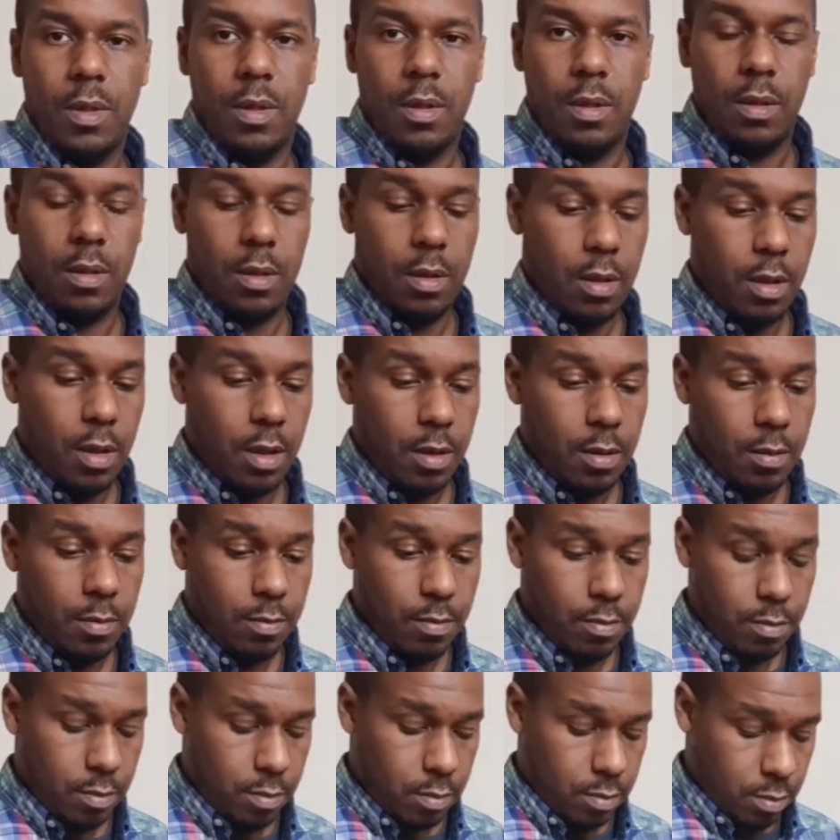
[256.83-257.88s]
Okay.
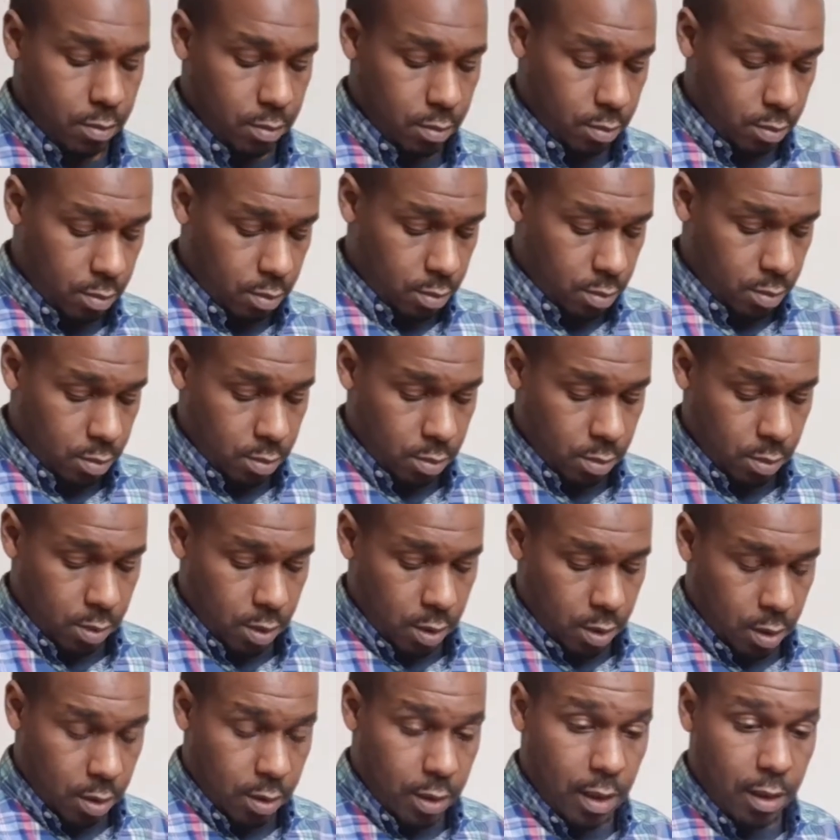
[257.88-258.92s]

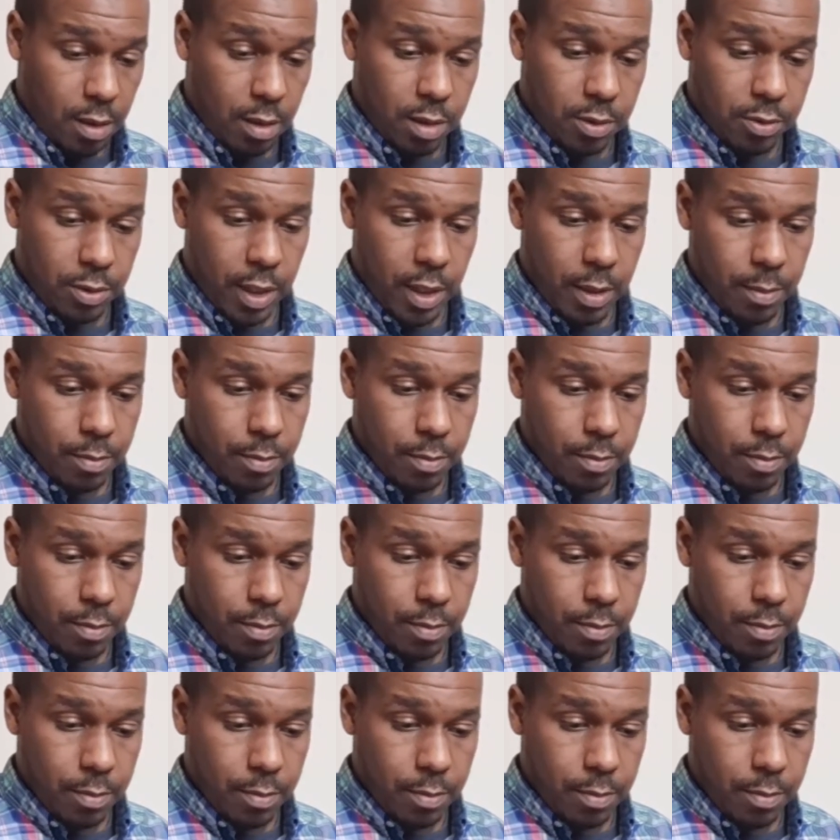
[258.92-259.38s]
That looks right.